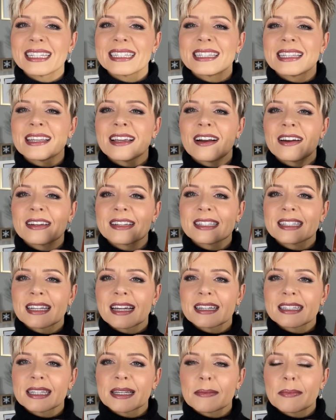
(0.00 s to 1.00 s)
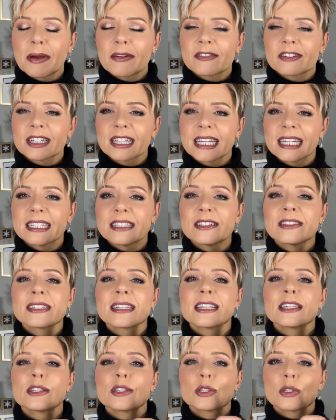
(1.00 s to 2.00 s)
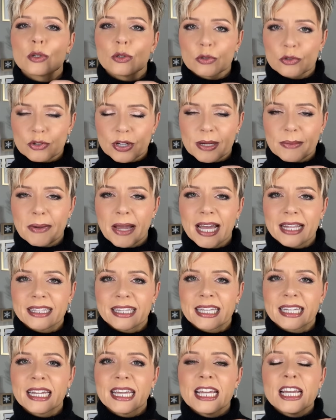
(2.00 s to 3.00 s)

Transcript: is the Anastasia Beverly Hills Sultry palette.